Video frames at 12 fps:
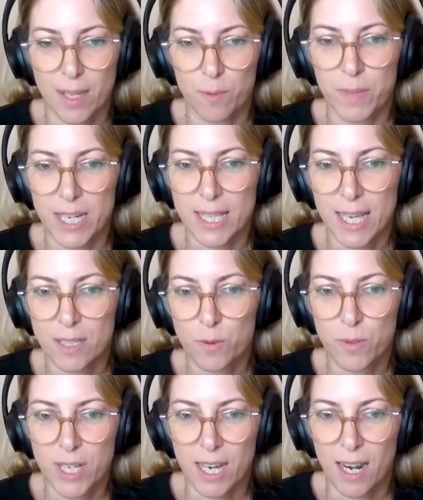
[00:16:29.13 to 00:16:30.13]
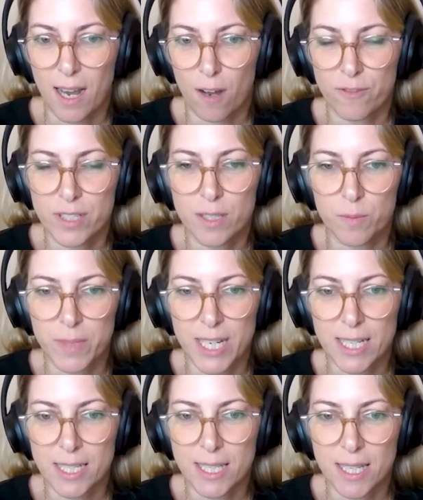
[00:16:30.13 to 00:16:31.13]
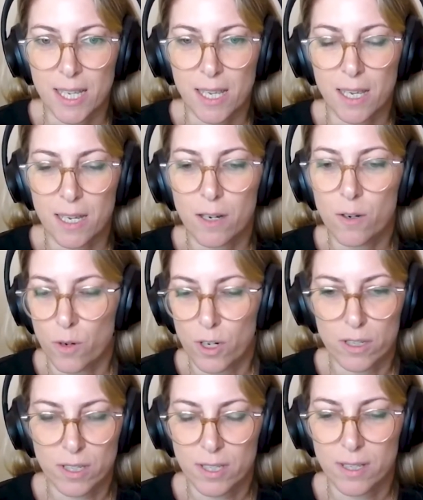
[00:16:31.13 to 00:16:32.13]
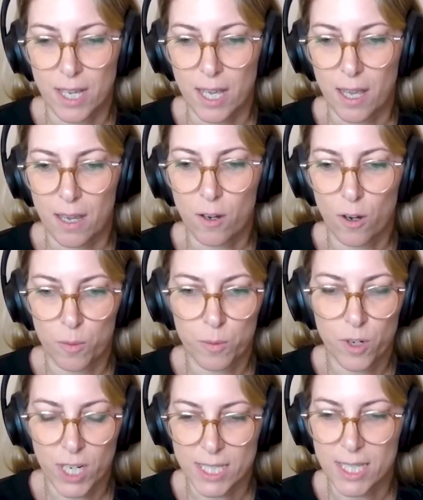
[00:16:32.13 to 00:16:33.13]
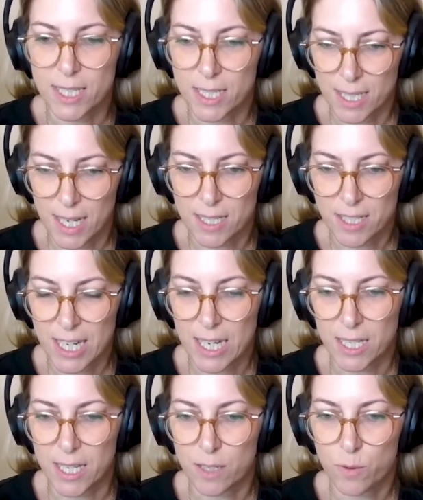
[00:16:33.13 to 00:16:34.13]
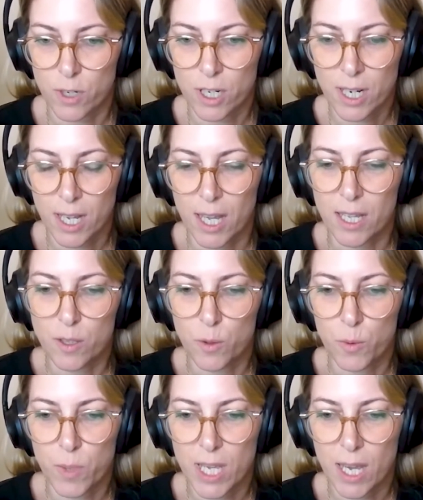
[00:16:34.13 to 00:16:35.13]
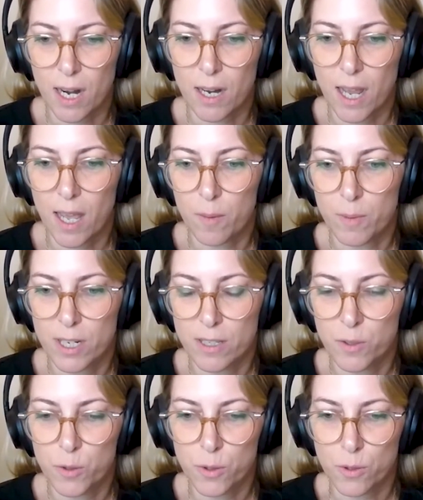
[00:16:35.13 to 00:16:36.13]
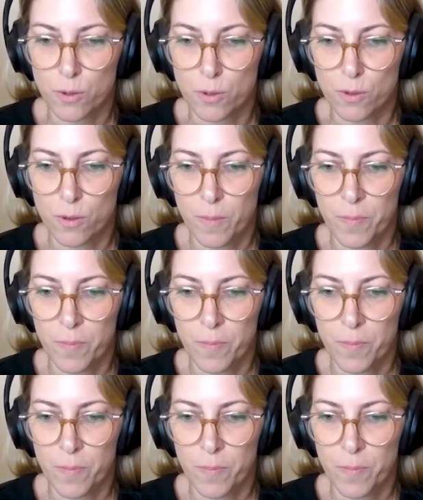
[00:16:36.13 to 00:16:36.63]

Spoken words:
by that, we allow visibility across corporate and industrial network, and we are able to